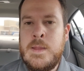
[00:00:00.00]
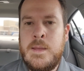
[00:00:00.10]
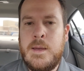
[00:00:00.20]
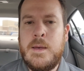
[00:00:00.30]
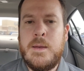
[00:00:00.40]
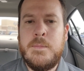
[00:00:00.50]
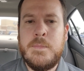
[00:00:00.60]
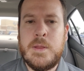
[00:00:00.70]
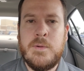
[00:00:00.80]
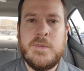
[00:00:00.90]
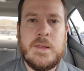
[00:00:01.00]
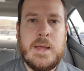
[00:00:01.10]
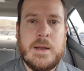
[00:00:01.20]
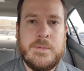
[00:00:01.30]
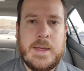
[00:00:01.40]
But there was a
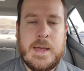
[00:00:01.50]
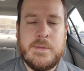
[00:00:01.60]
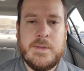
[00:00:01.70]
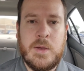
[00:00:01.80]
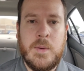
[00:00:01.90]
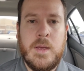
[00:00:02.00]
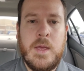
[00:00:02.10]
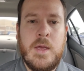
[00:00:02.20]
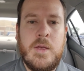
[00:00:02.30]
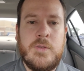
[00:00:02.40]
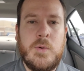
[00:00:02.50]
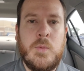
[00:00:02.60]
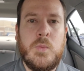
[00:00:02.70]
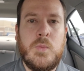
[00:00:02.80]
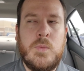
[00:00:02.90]
lot of that. So
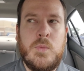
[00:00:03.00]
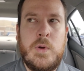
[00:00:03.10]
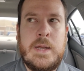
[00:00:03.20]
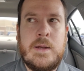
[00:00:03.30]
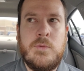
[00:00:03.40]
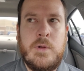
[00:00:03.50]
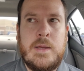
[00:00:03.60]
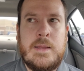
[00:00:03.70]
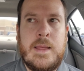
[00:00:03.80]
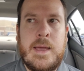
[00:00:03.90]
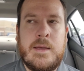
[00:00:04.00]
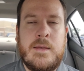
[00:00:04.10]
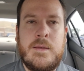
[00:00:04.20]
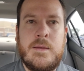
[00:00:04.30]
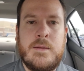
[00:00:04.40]
we didn't really
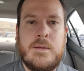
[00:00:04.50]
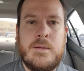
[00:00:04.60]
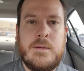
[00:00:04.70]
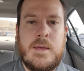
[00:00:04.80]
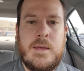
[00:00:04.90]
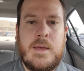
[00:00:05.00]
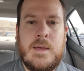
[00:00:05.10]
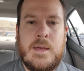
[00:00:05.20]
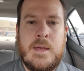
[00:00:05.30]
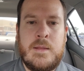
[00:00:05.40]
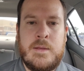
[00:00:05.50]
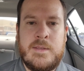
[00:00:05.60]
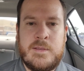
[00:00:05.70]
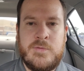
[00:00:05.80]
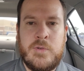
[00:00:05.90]
like, at
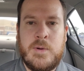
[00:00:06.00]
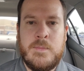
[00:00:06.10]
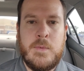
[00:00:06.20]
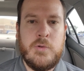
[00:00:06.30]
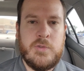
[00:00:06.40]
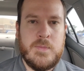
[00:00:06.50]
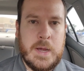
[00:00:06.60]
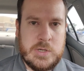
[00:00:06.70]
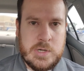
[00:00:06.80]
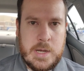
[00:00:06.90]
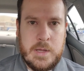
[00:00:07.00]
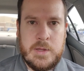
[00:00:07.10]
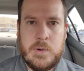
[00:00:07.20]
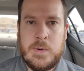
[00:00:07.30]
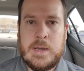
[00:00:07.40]
least for most of my
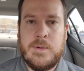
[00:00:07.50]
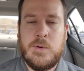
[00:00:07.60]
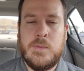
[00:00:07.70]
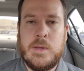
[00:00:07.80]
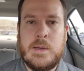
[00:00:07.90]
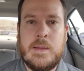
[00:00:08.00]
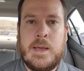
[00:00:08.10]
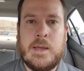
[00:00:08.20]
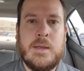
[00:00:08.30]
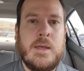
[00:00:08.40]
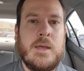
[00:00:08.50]
childhood, we never really like